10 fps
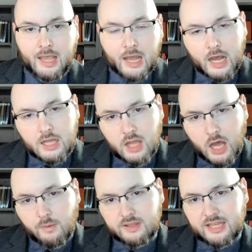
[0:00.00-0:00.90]

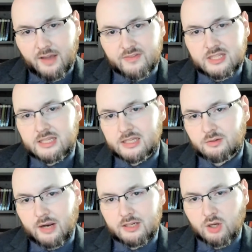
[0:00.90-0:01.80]
Along with the emphasis on the
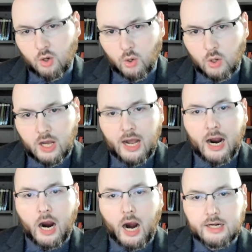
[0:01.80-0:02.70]
red coal,
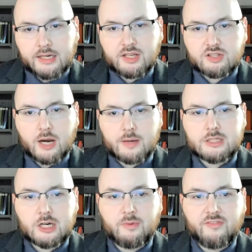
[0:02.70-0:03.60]
Hardy describes
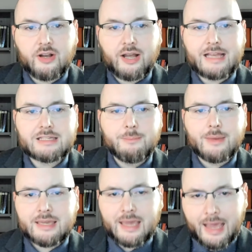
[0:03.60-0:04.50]
D'Urberville as
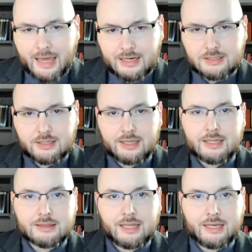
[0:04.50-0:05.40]
mechanically
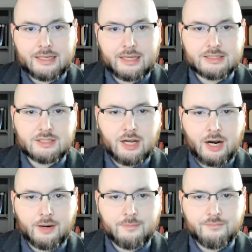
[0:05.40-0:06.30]
lighting his
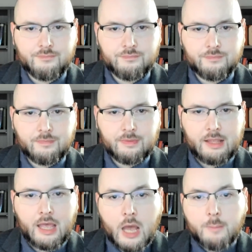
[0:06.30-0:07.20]
cigar.
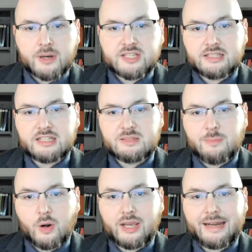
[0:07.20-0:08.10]
Presenting
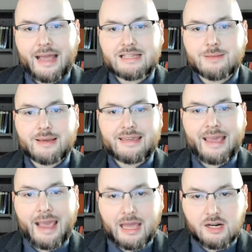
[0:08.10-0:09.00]
smoking as a
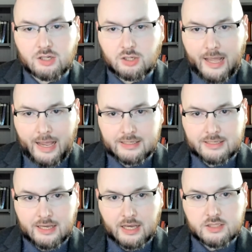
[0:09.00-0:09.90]
mechanical act
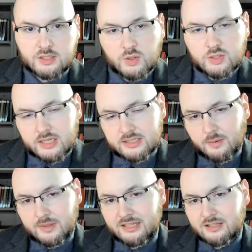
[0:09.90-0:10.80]
associates it
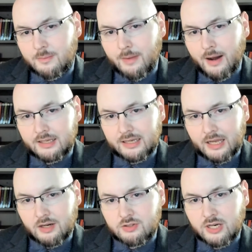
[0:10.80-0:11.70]
with the demonic
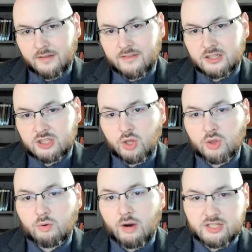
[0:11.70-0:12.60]
energy of the new
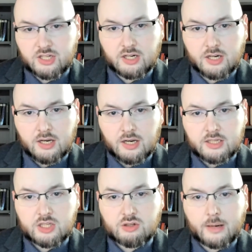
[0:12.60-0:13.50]
thresher,
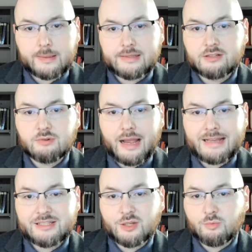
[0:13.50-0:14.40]
described
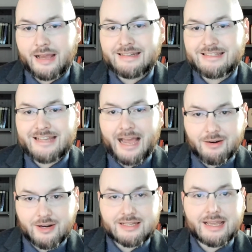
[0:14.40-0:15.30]
as the red
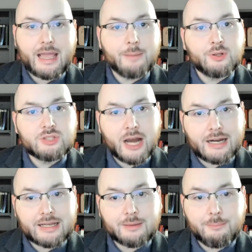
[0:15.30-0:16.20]
tyrant and
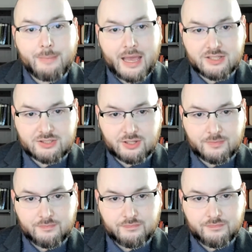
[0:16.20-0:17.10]
plutonic master.
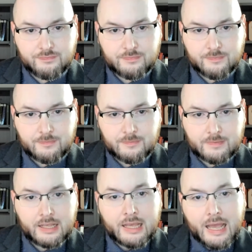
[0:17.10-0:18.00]

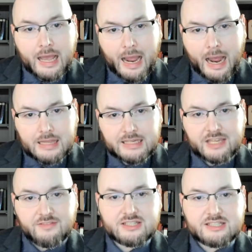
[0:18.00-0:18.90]
Alec
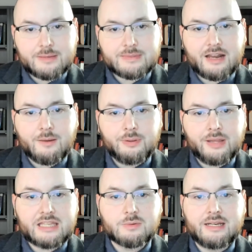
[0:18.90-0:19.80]
even seems out of
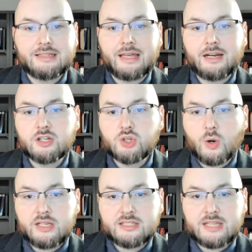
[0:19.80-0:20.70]
place when he later
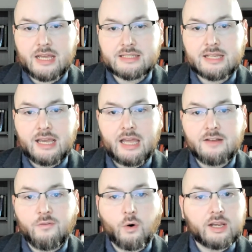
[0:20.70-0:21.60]
joins Tess in
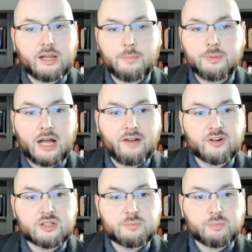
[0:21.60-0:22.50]
forking a plot for
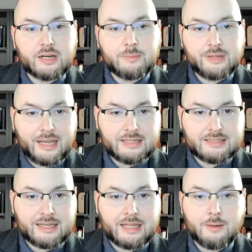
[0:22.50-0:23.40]
spring
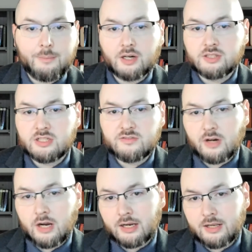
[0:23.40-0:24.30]
planting in a purchased frock.